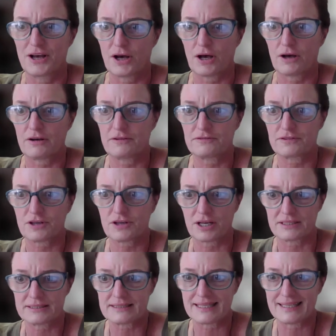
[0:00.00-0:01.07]
of
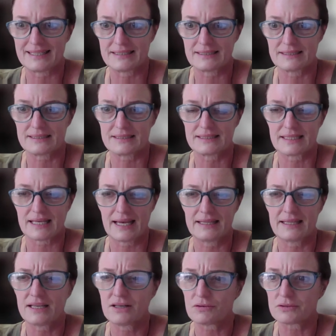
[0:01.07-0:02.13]
content,
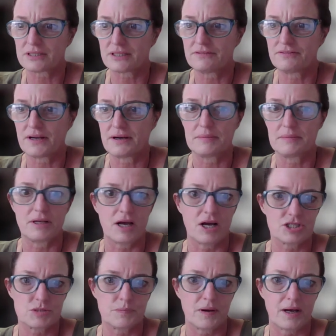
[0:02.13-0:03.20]
and then also a very
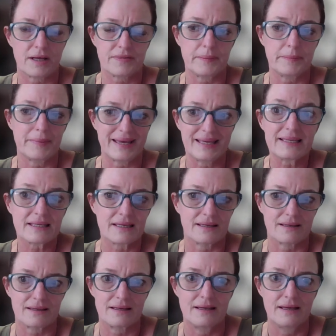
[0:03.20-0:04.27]
large part, the
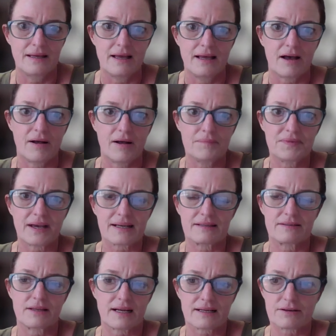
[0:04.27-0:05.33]
making,
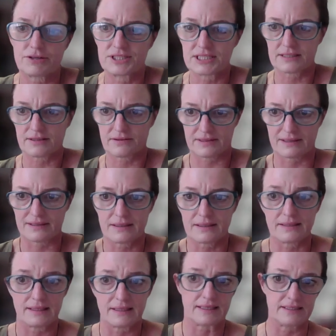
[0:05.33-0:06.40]
the critical
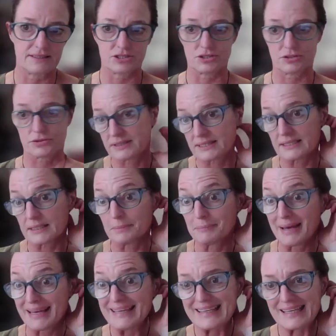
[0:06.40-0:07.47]
thinking that leads to critical
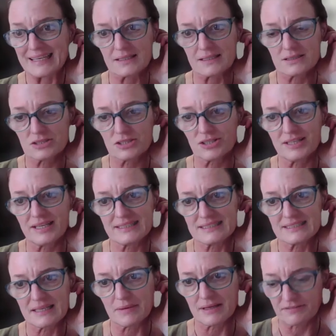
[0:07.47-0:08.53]
making. So
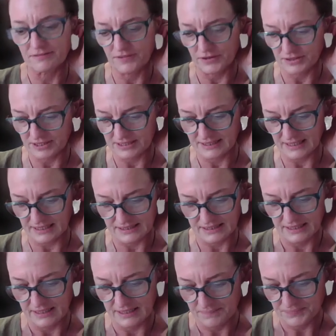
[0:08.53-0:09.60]
that's a focus that
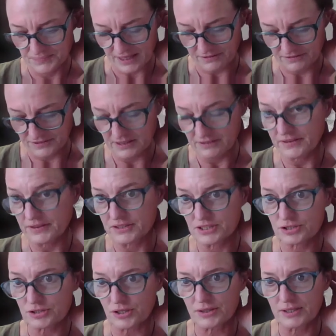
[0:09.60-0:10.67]
I feel very
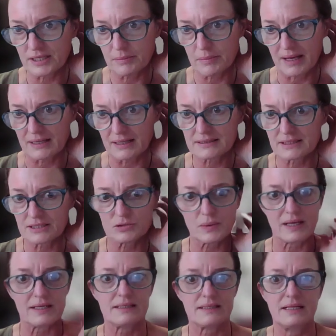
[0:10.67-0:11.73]
strongly about as
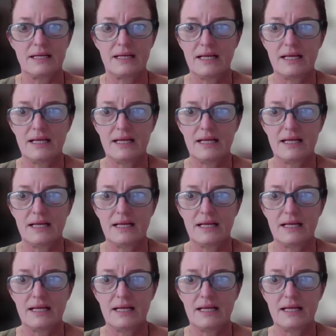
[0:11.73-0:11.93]
well.